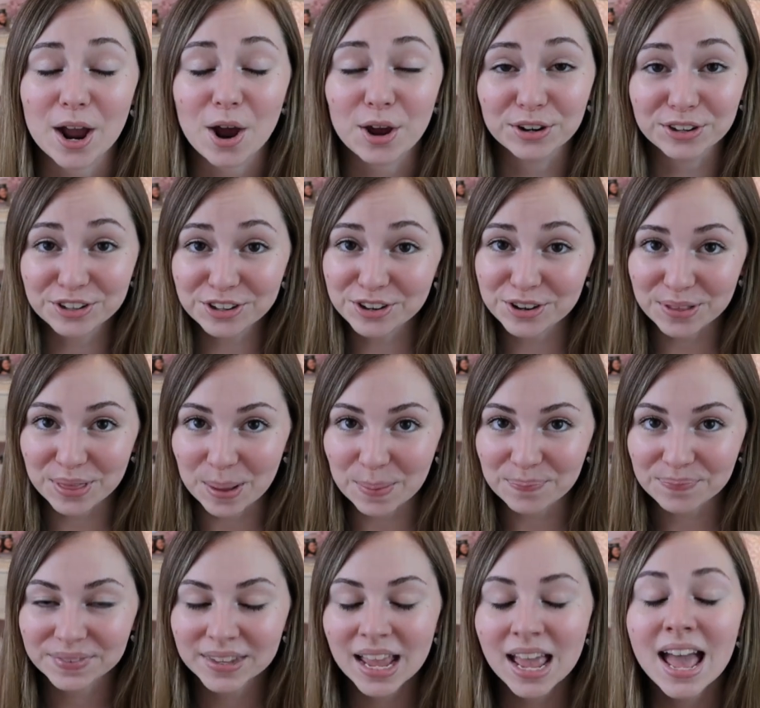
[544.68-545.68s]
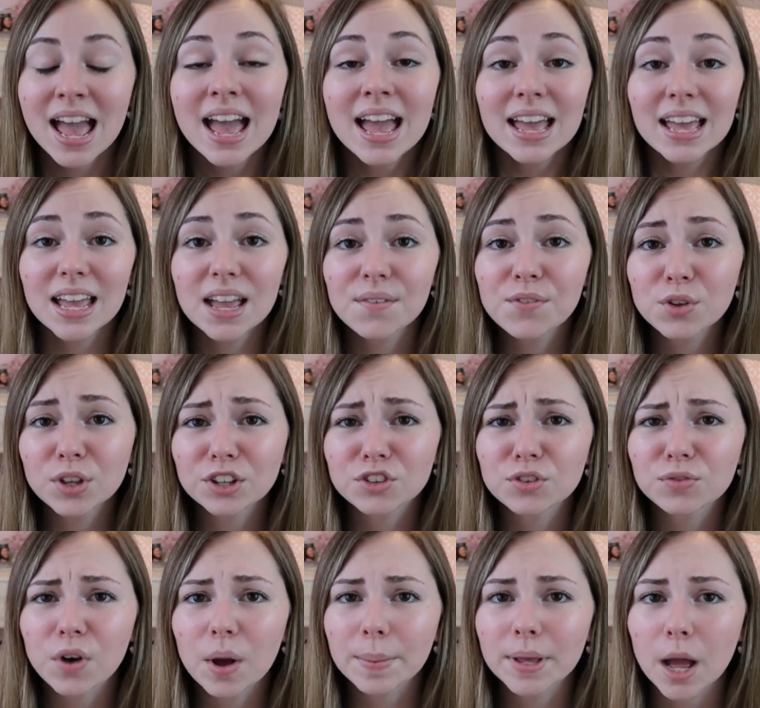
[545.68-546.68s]
my hardest to do them. If you'd like
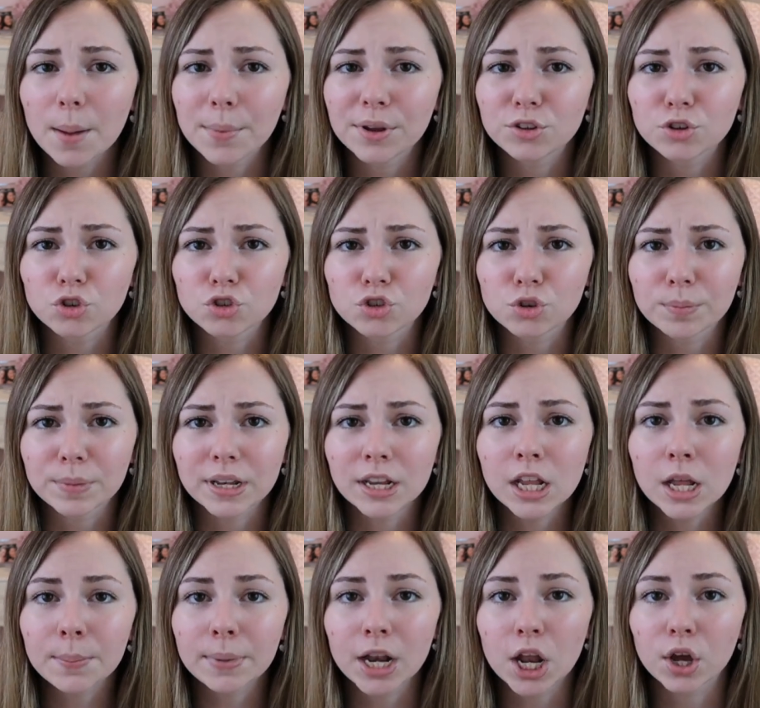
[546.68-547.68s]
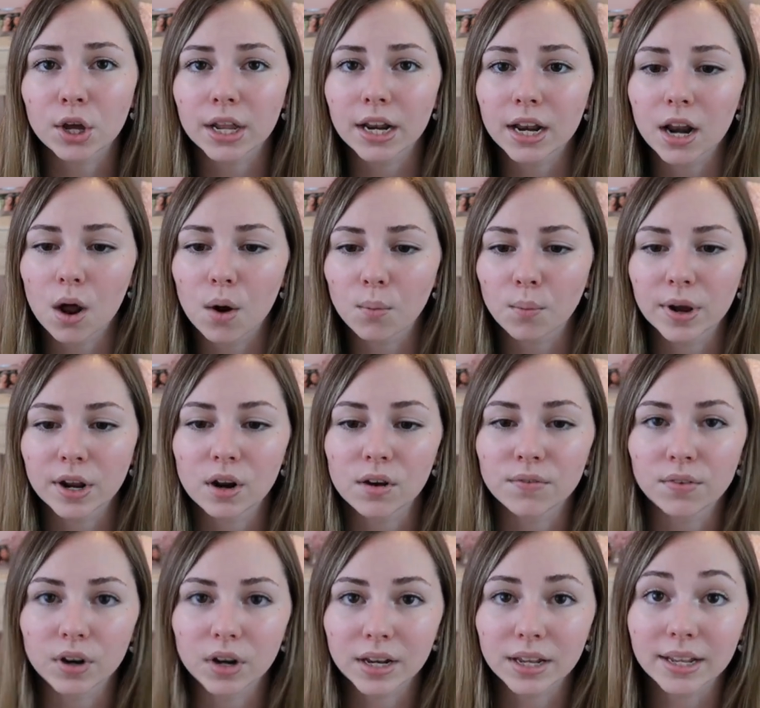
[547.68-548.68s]
to follow me on my social media, it'll be located out right
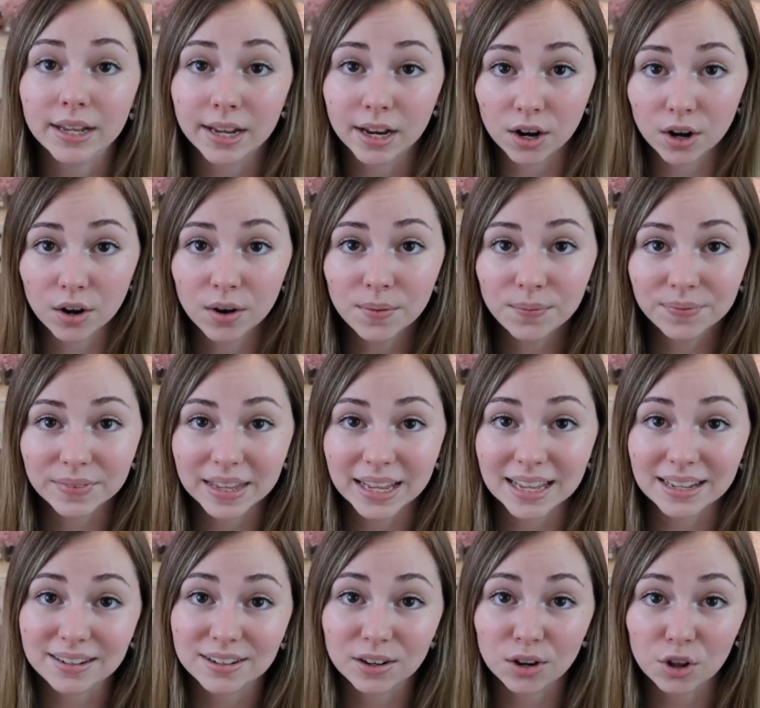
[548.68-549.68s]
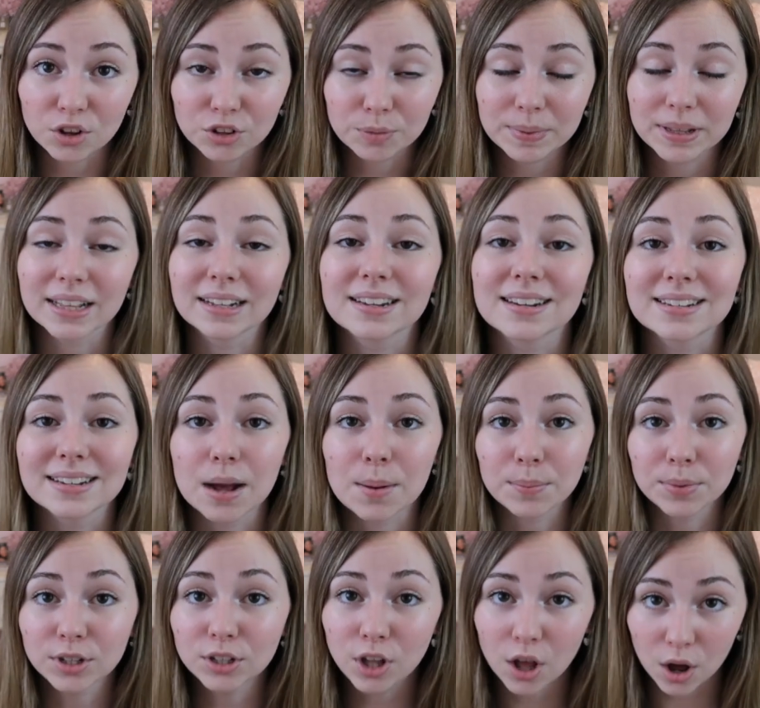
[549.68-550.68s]
over here, and it'll also be linked
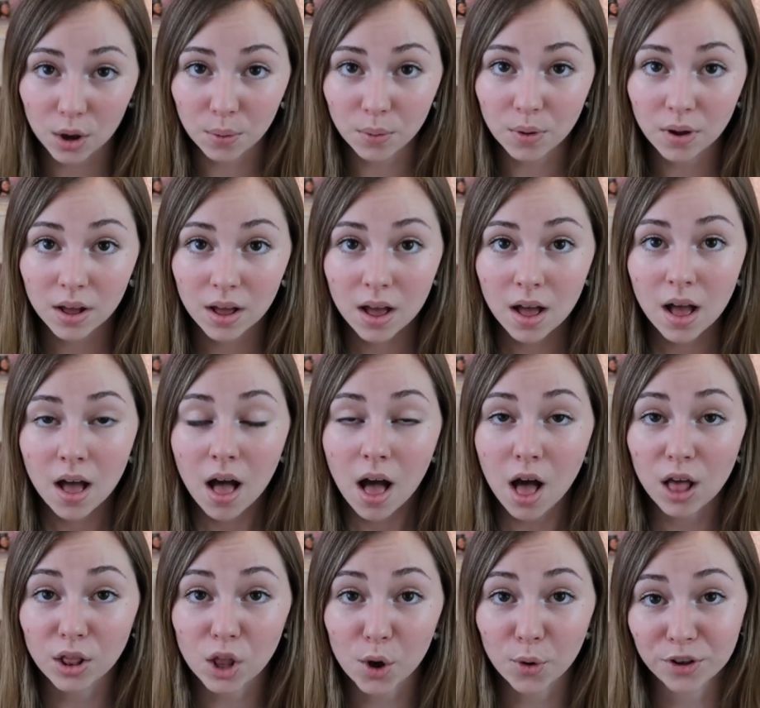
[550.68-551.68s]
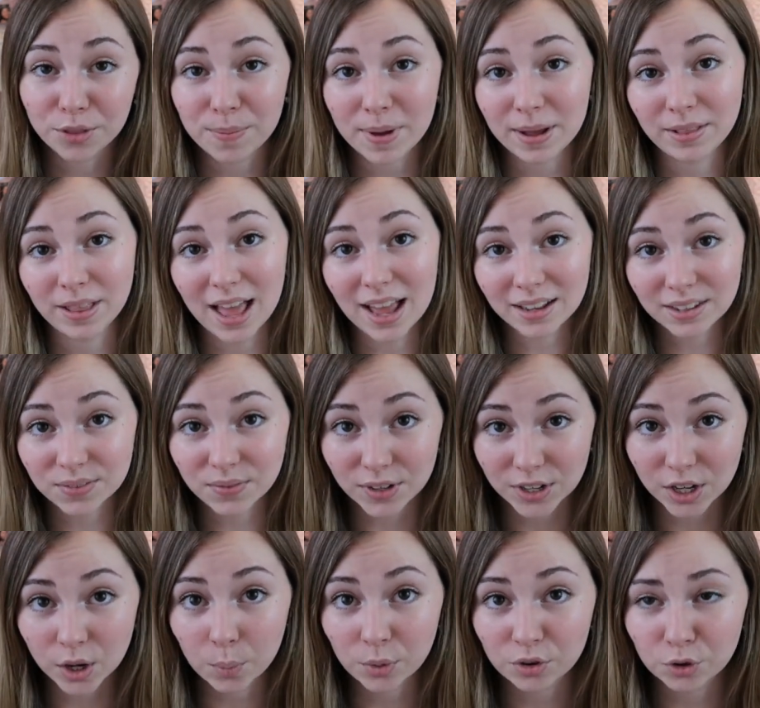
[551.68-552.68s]
down below, along with my last
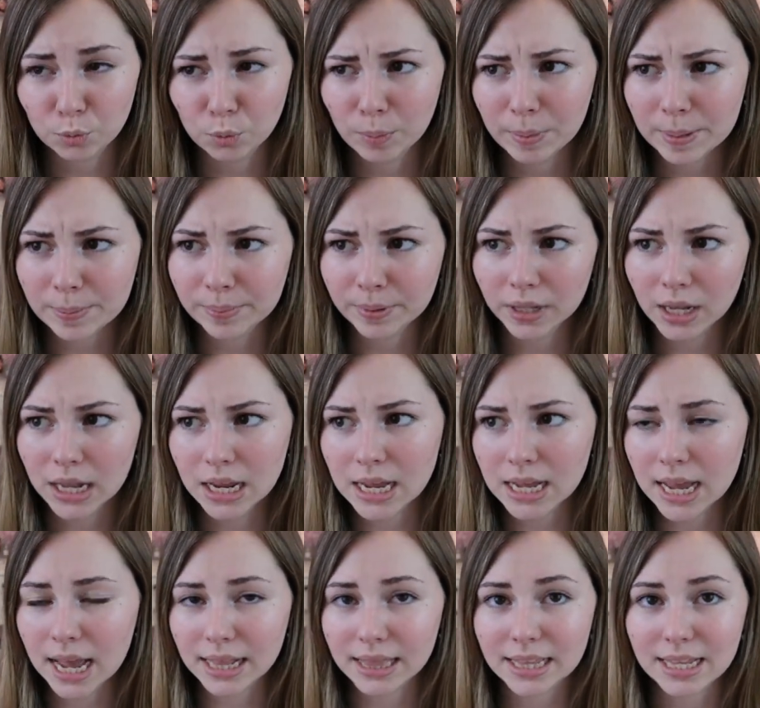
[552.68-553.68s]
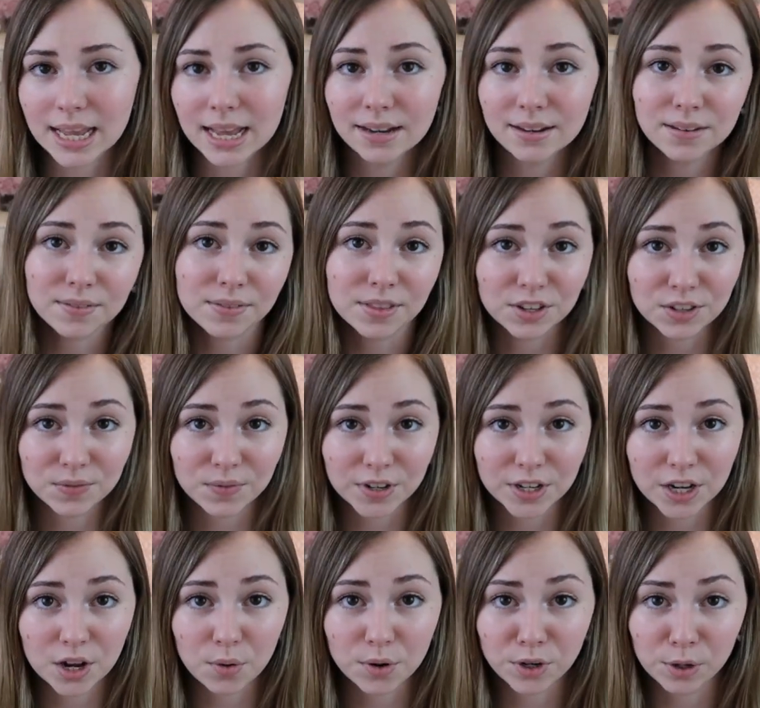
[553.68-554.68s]
video, which will be playing at the end of this
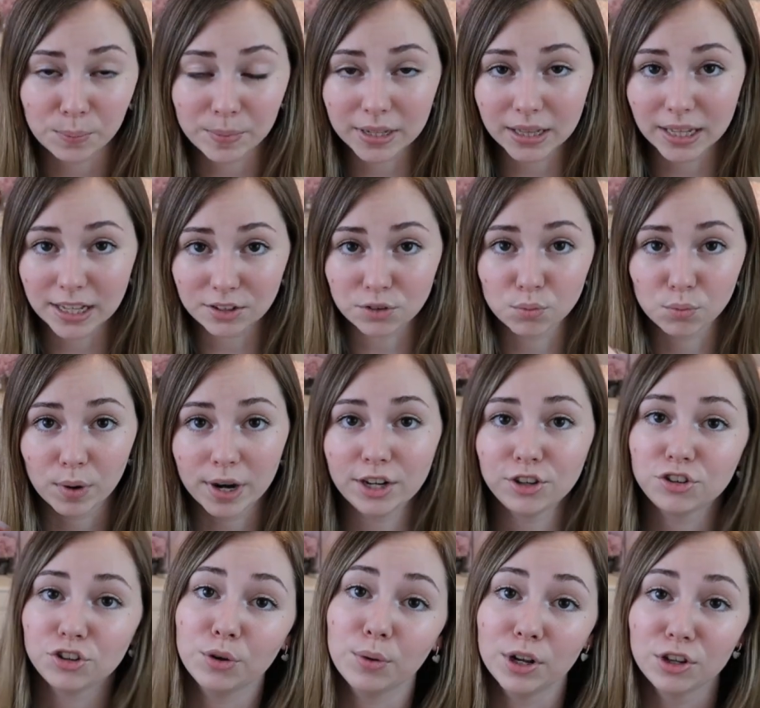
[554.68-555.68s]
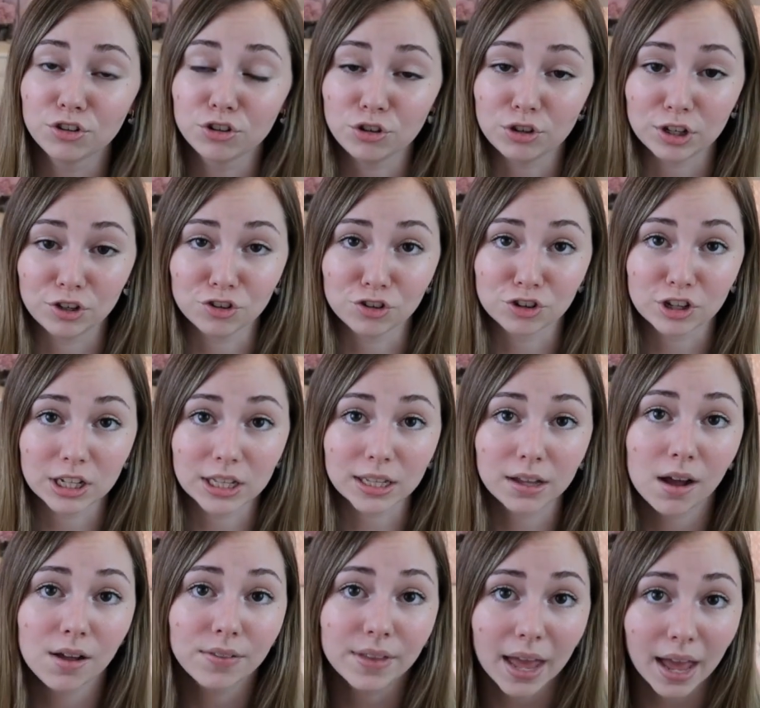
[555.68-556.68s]
video, and it'll be linked right to it, so you can just
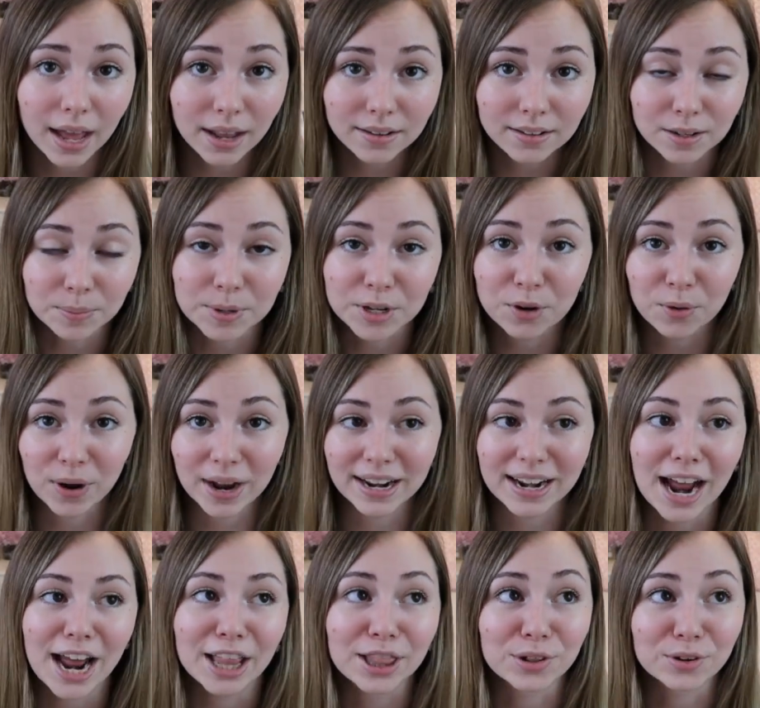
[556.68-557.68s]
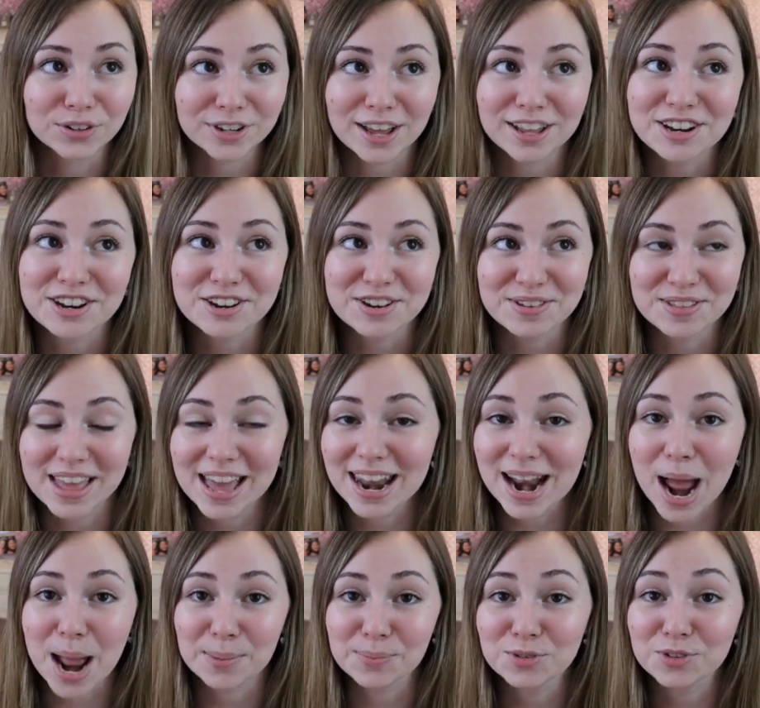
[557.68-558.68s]
click on that. It'll be great. I learned how to do
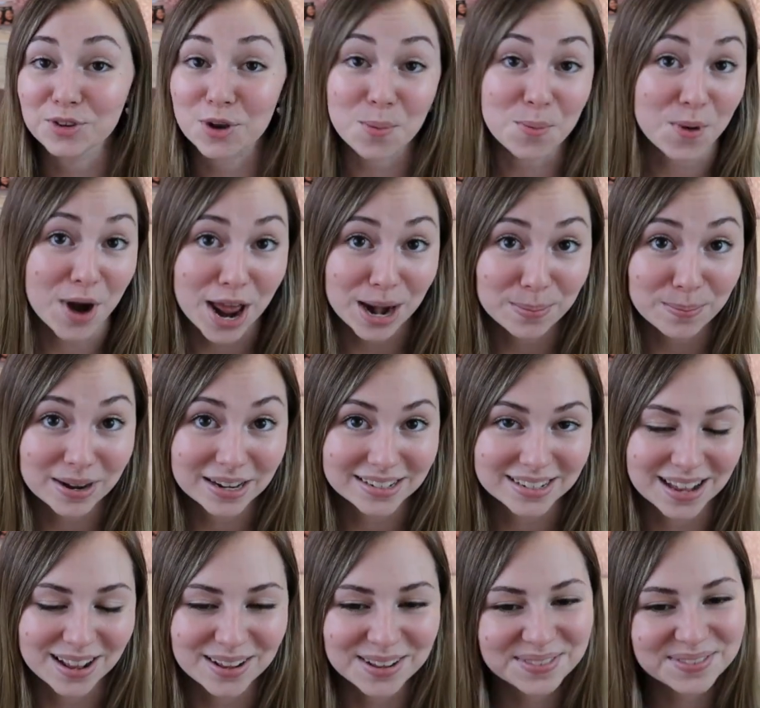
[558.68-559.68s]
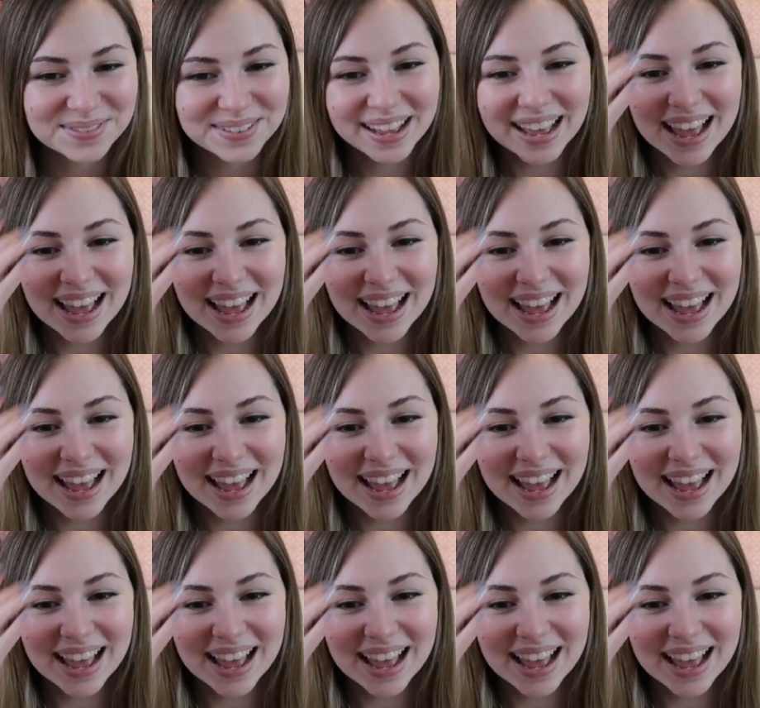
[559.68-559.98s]
that. I'm so proud of myself.